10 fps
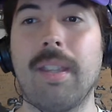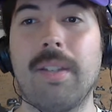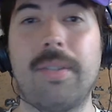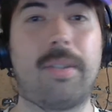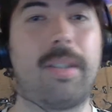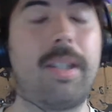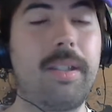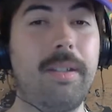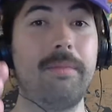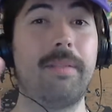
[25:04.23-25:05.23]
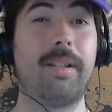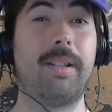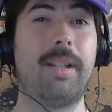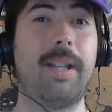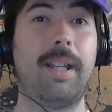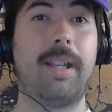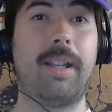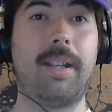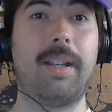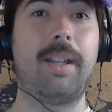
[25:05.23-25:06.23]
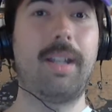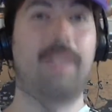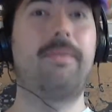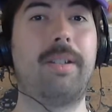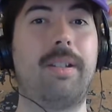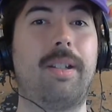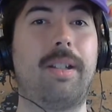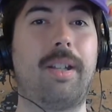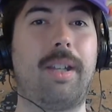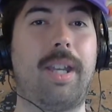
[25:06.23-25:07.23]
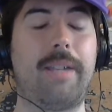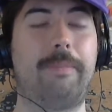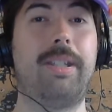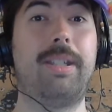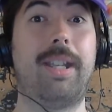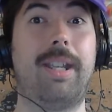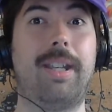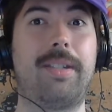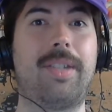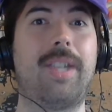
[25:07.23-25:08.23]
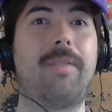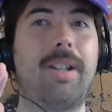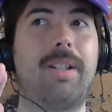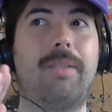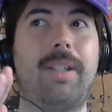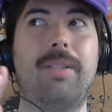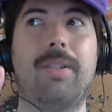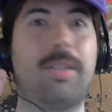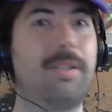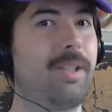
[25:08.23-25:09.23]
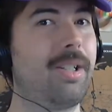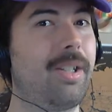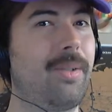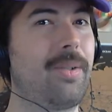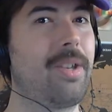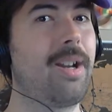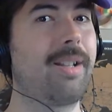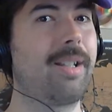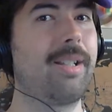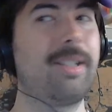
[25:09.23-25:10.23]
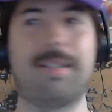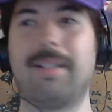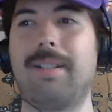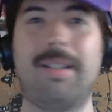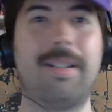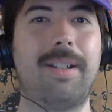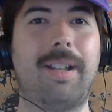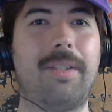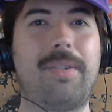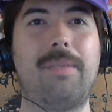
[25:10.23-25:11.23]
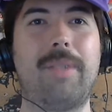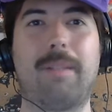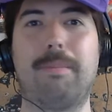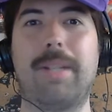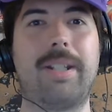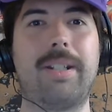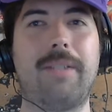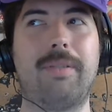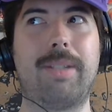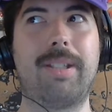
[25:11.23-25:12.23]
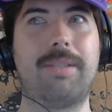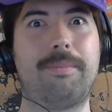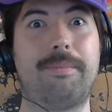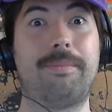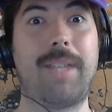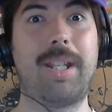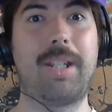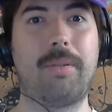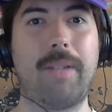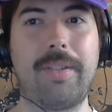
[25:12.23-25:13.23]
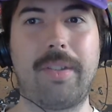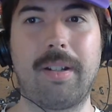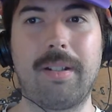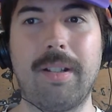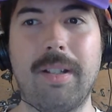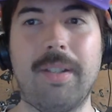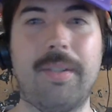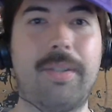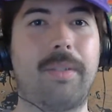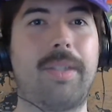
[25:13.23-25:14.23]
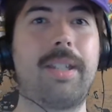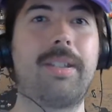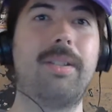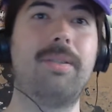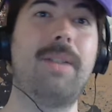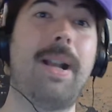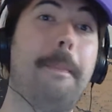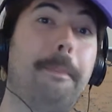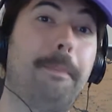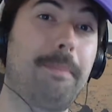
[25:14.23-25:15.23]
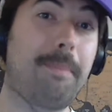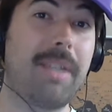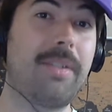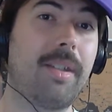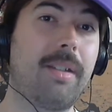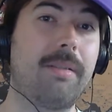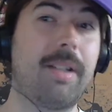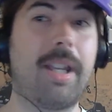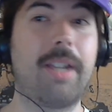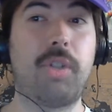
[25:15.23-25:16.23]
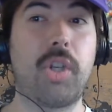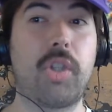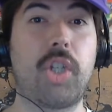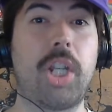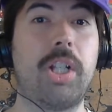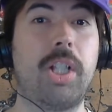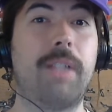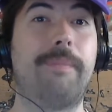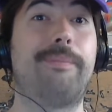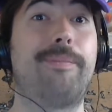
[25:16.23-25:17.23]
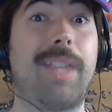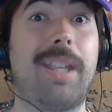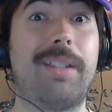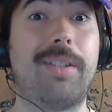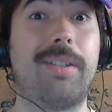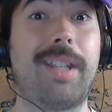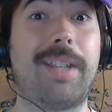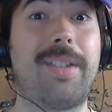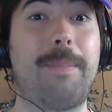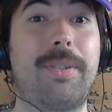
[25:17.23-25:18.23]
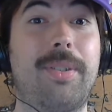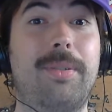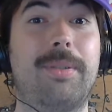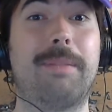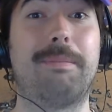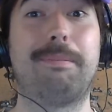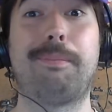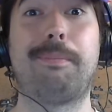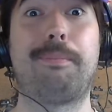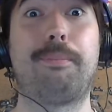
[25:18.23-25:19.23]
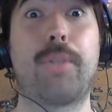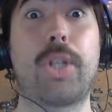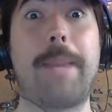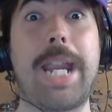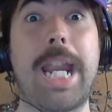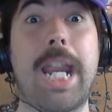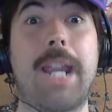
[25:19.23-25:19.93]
So thank you, Have a happy and safe Halloween. Although if you got through Saturday night, I don't see why your Monday night would be any crazier. So thank you, peace out, and just chill until the next episode. Shmeh.